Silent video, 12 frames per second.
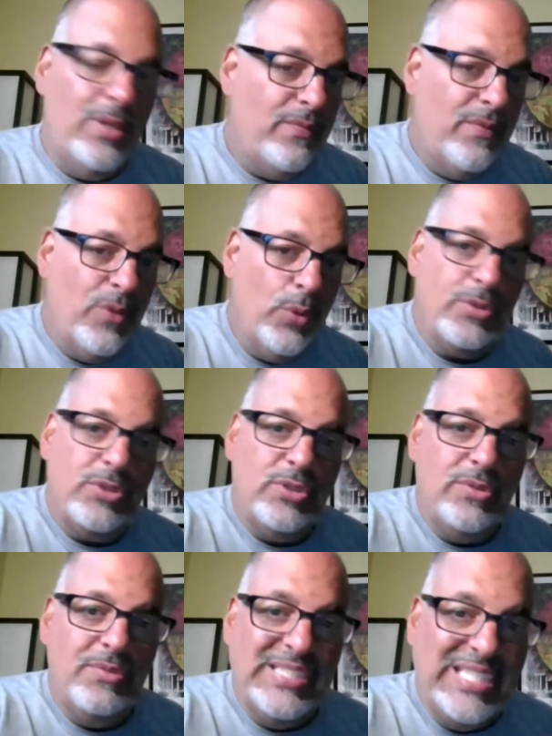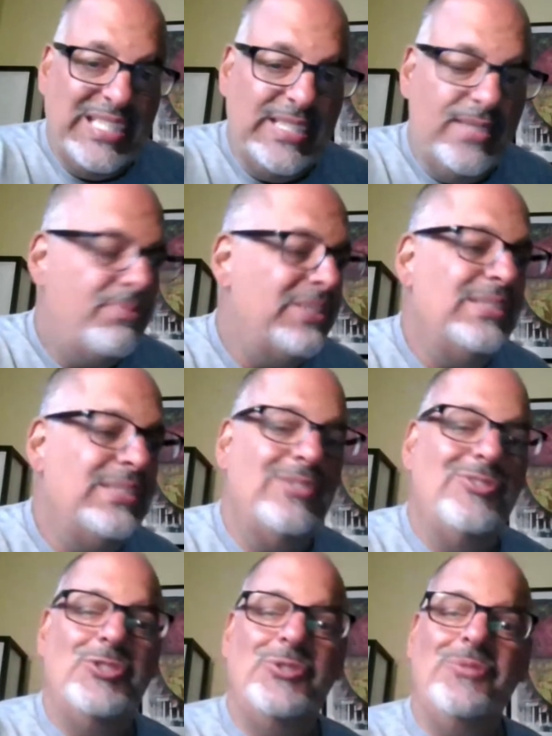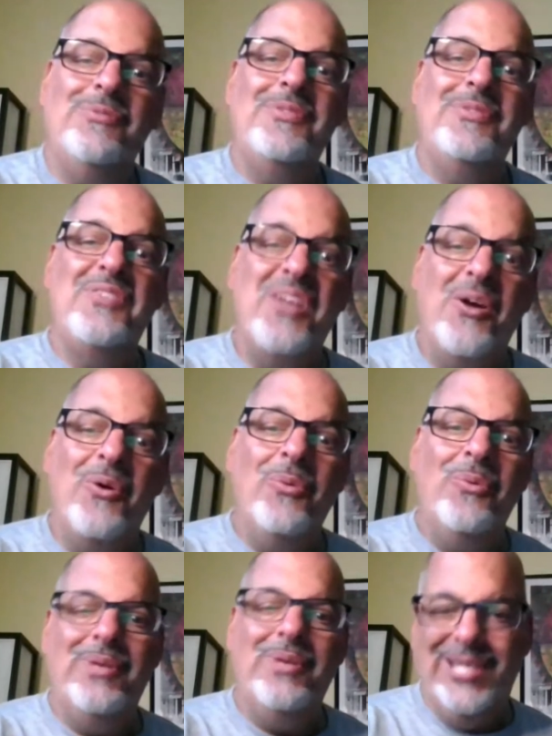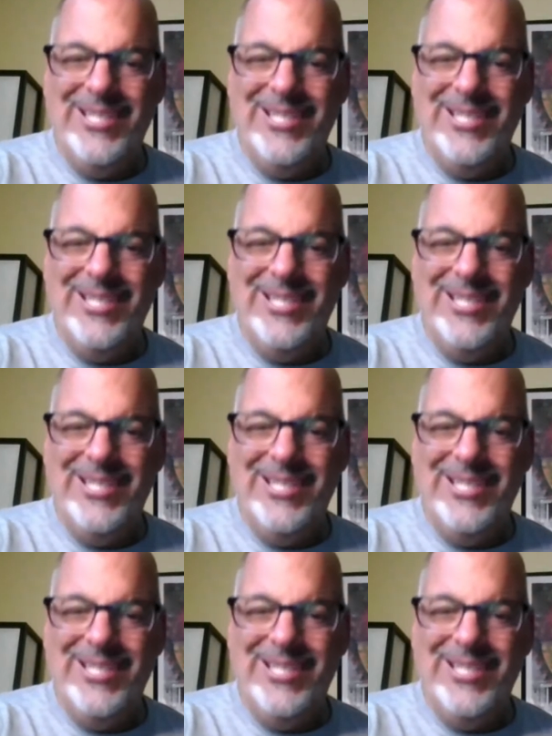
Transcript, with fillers: and of course you didn't, but did you know,